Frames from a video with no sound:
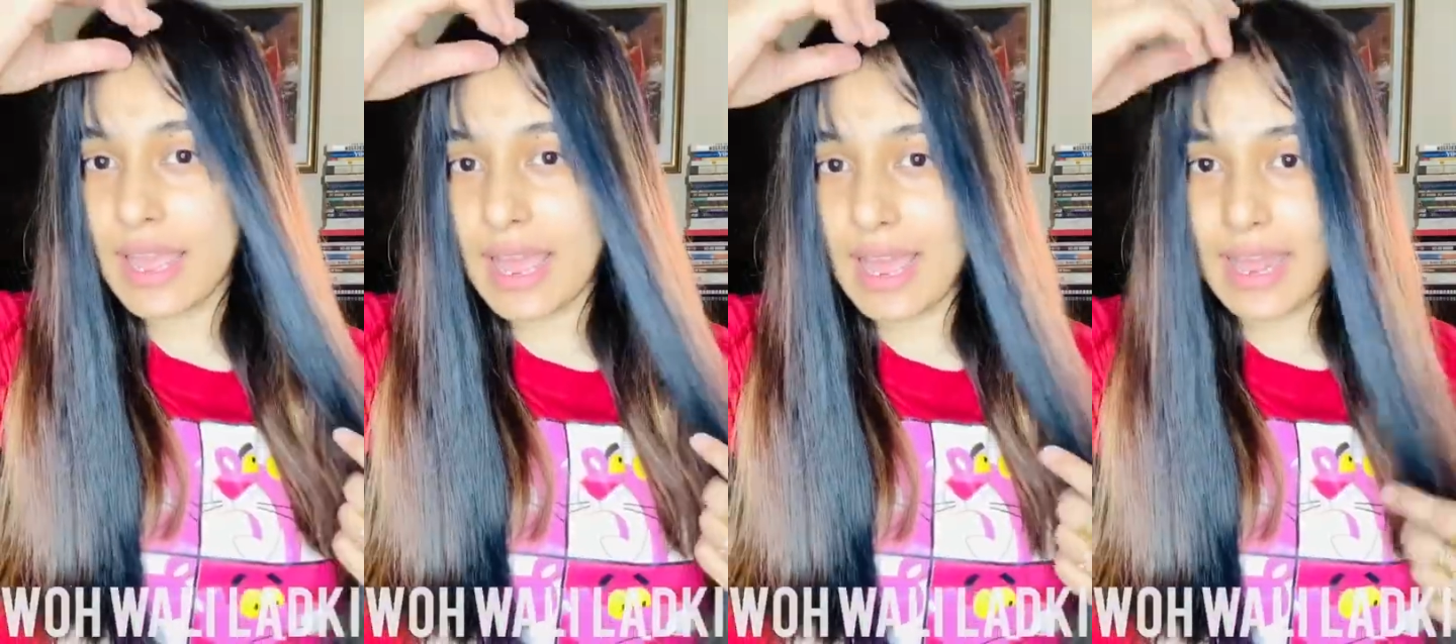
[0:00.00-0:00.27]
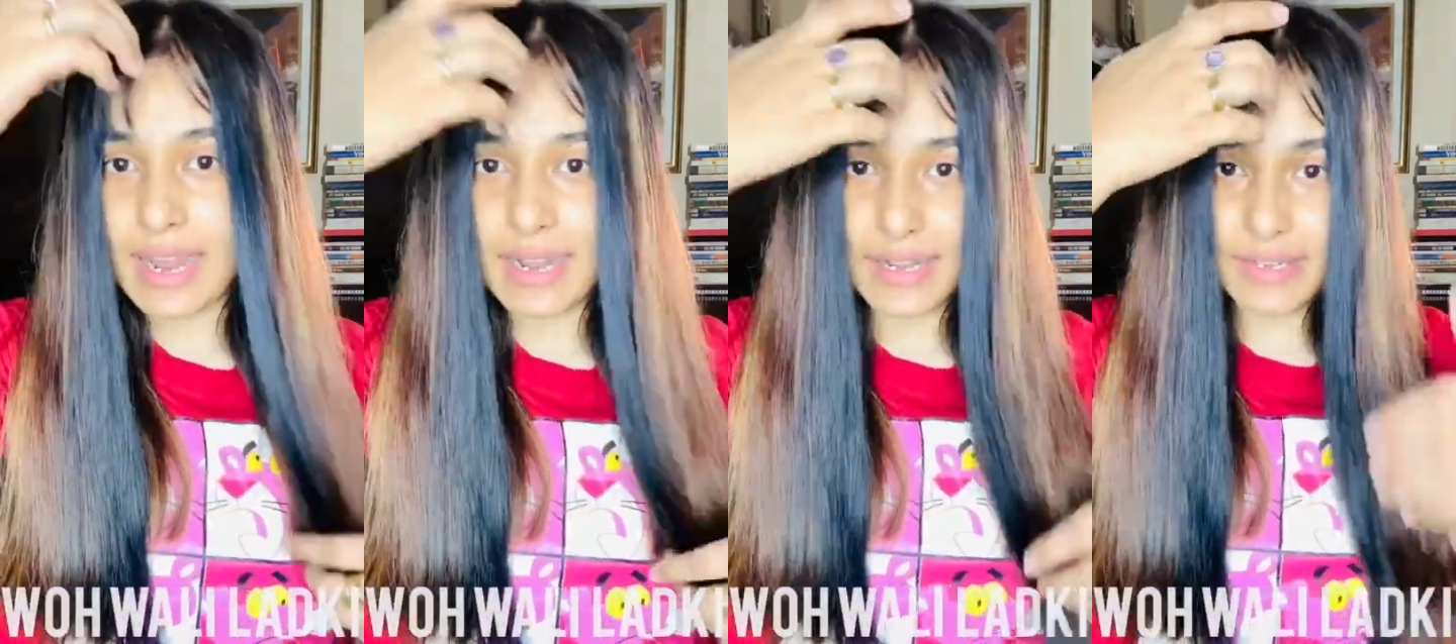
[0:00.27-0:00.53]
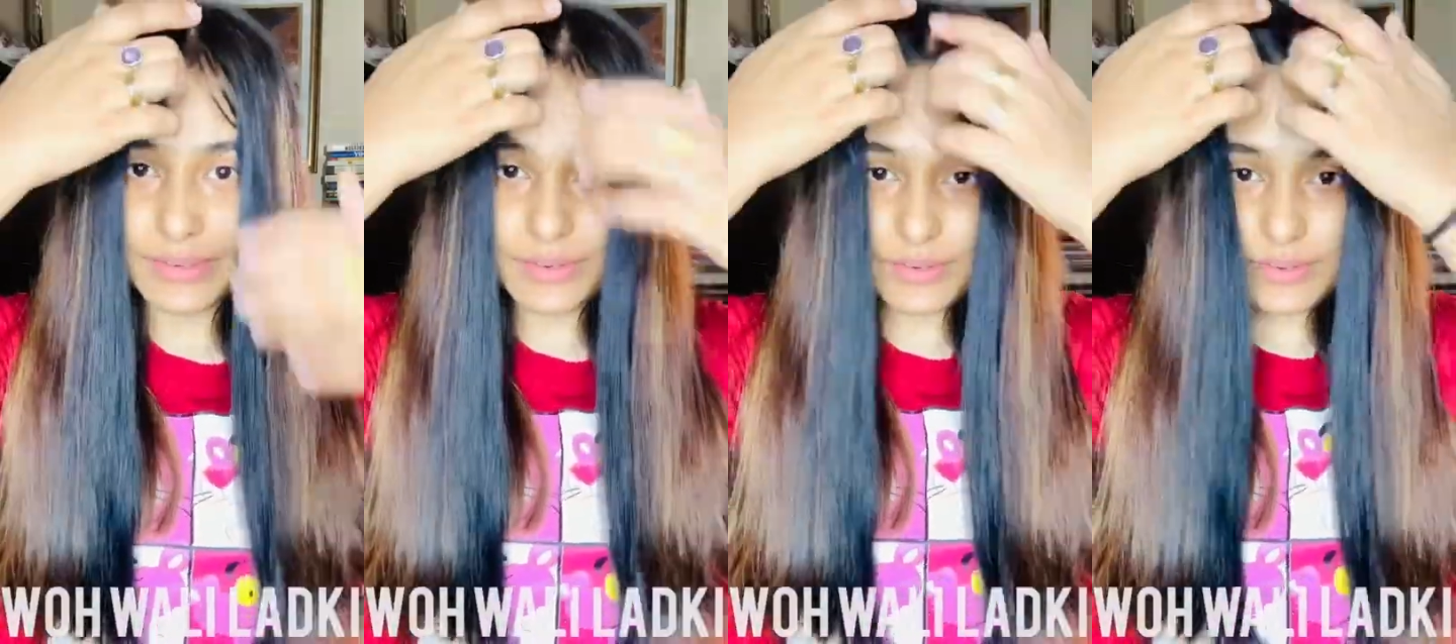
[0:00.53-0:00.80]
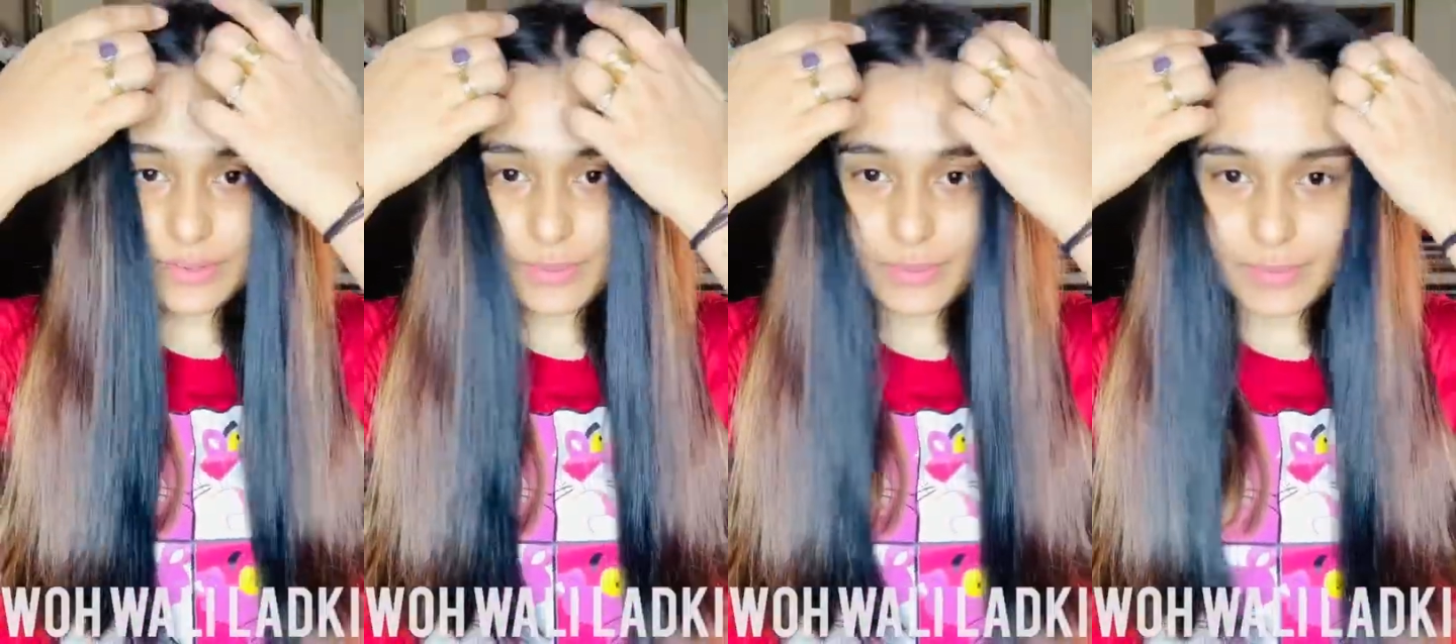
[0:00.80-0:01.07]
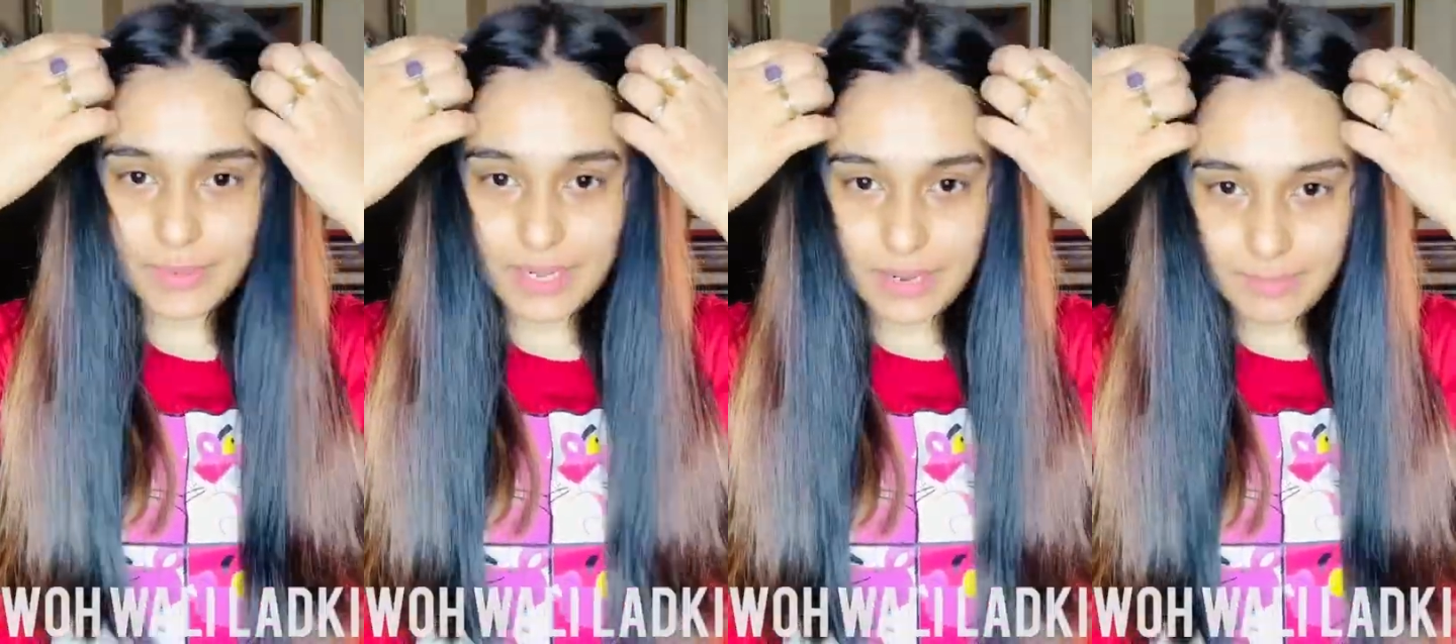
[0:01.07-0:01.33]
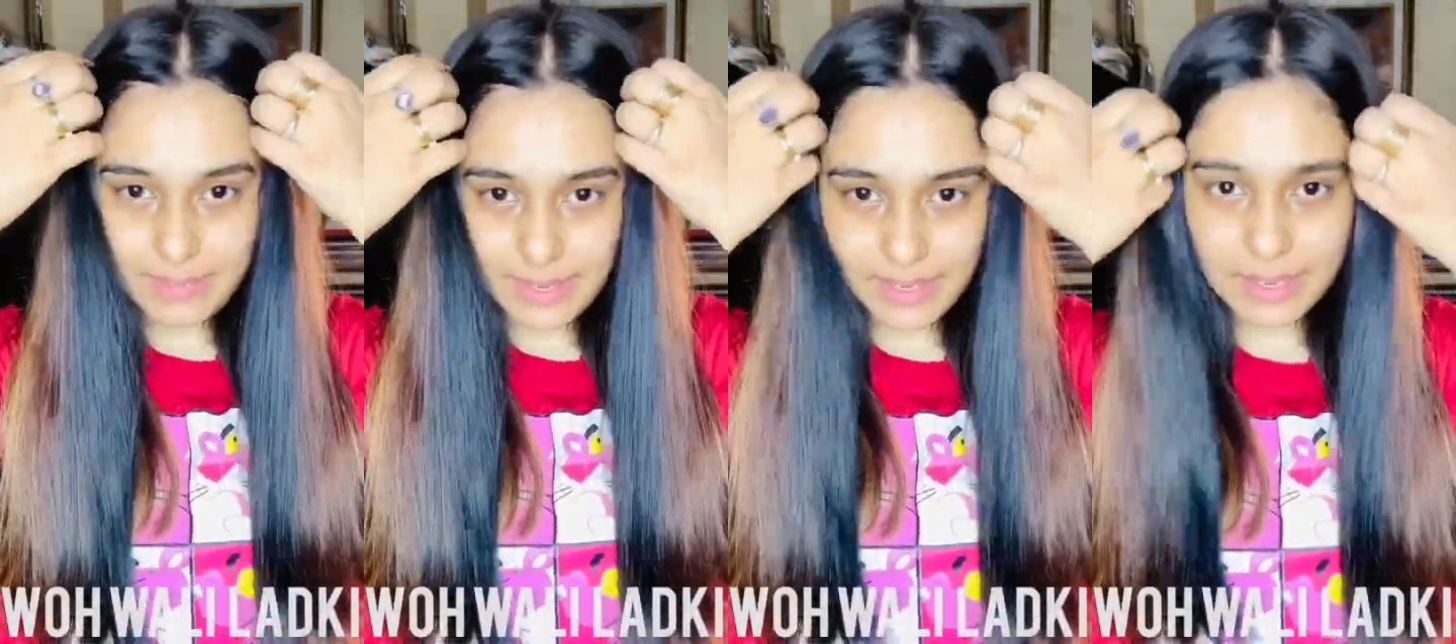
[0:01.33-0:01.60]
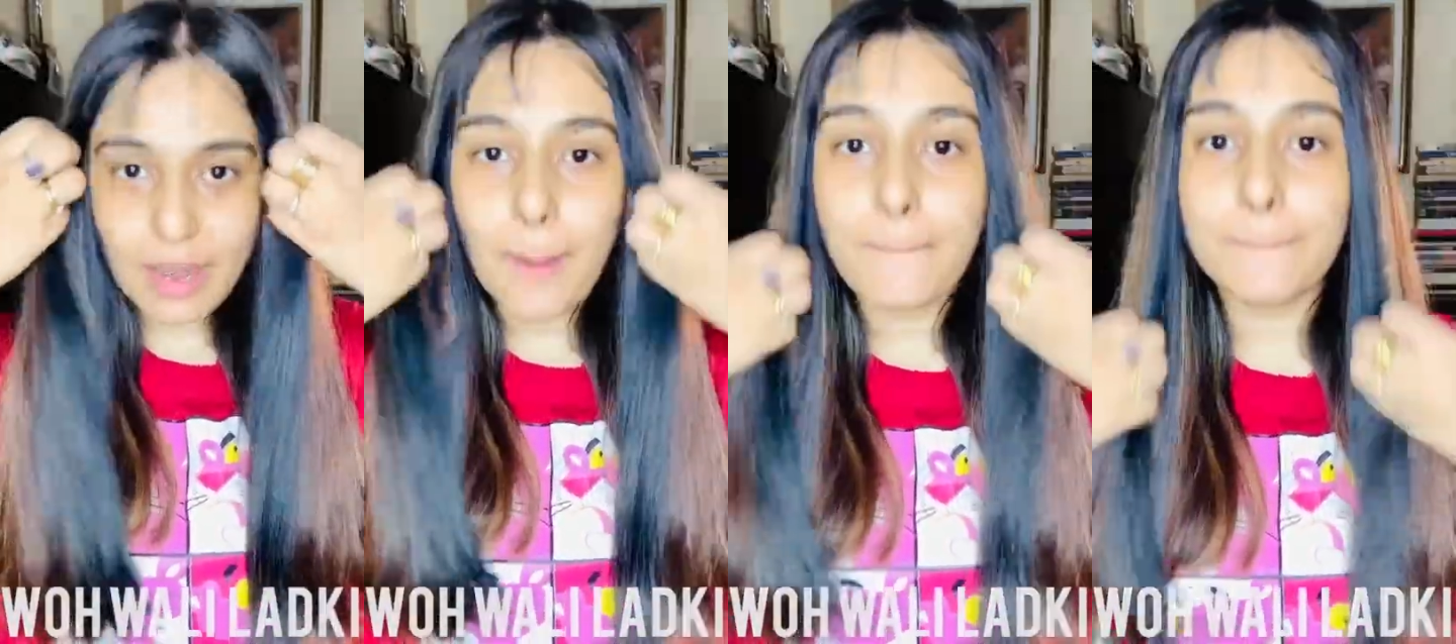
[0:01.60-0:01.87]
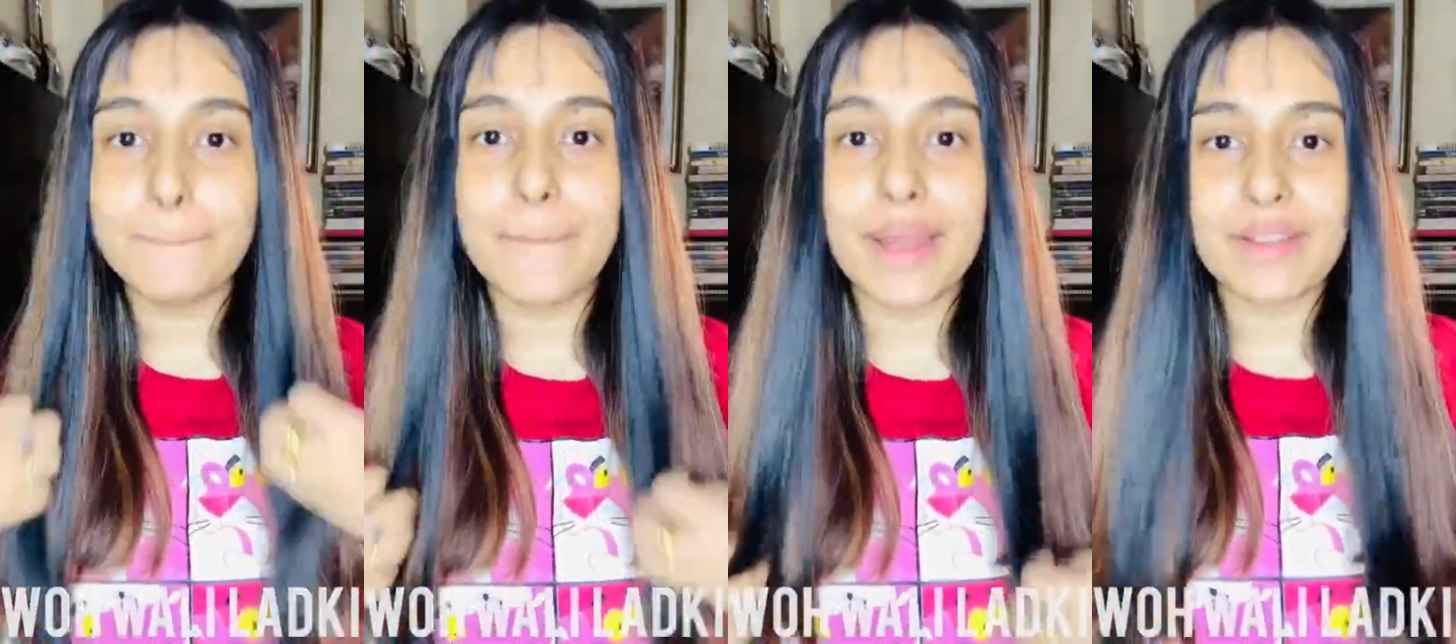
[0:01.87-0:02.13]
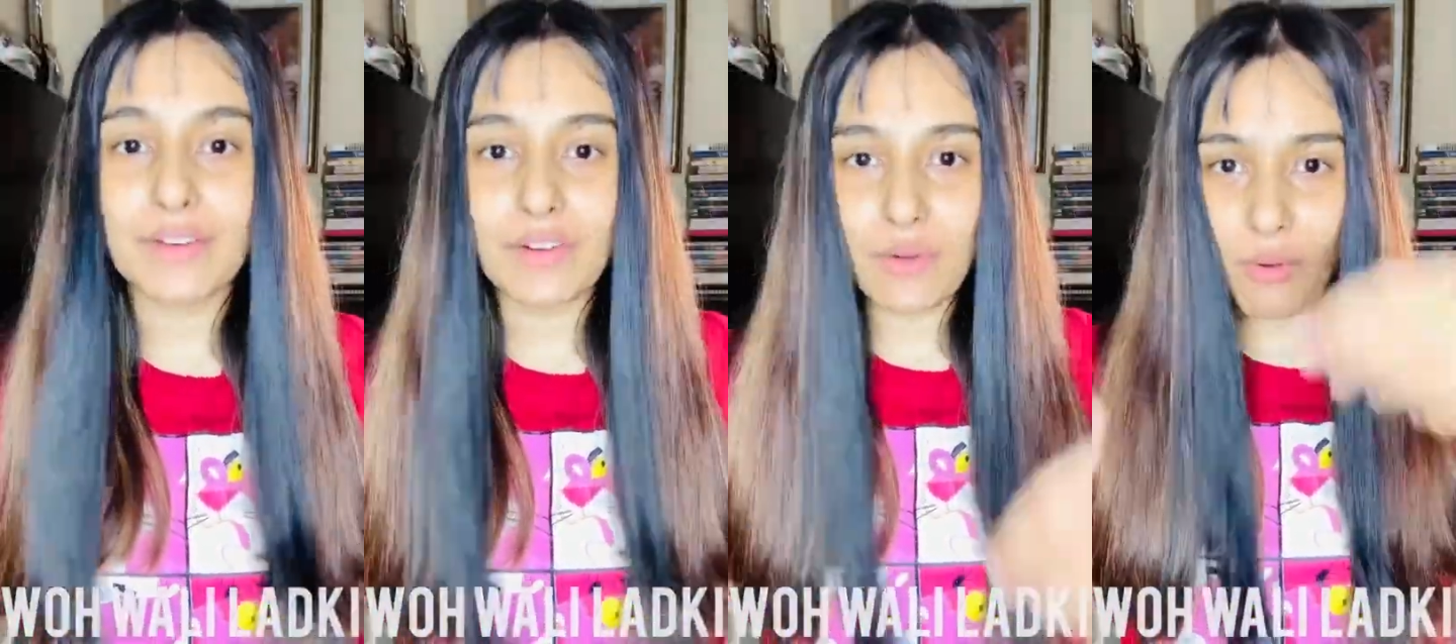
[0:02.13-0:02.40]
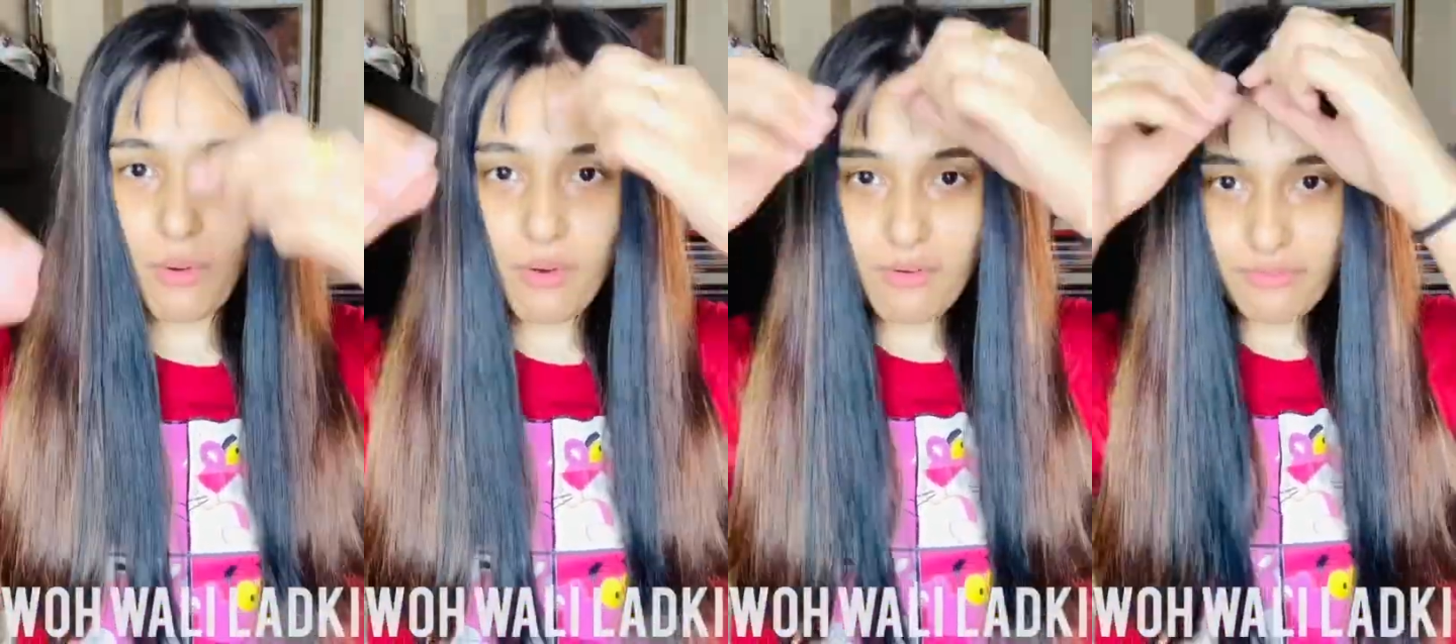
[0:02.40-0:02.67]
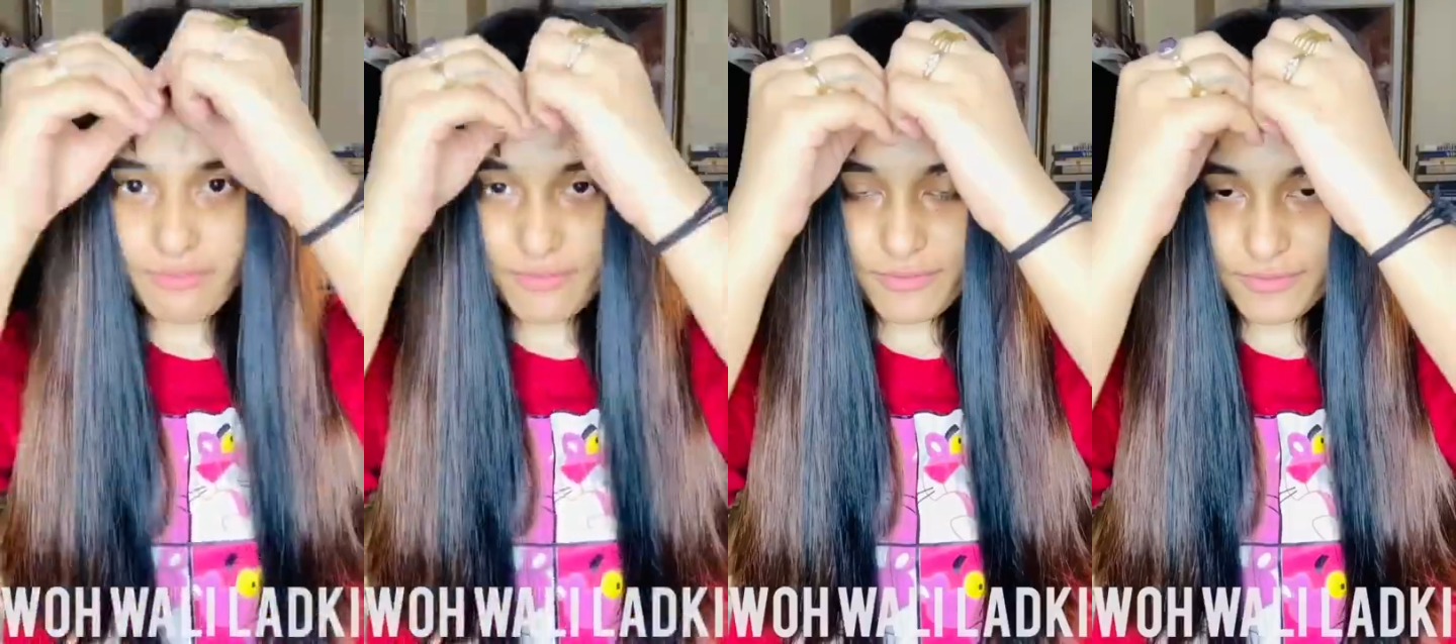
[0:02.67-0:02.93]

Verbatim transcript: and, you know, it will become like better off